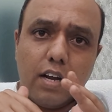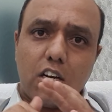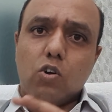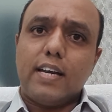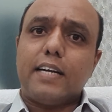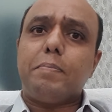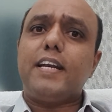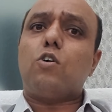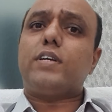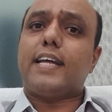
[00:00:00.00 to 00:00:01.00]
Now let me
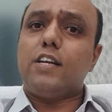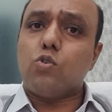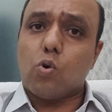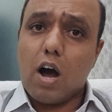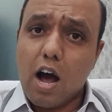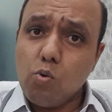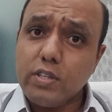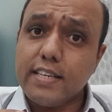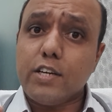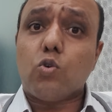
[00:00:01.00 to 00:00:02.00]
now tell you how
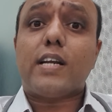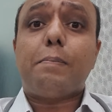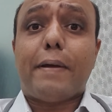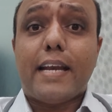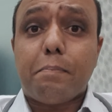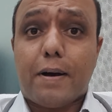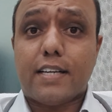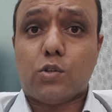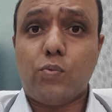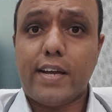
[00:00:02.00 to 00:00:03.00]
the neural pain
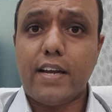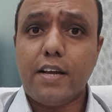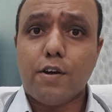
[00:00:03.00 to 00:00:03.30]
pathway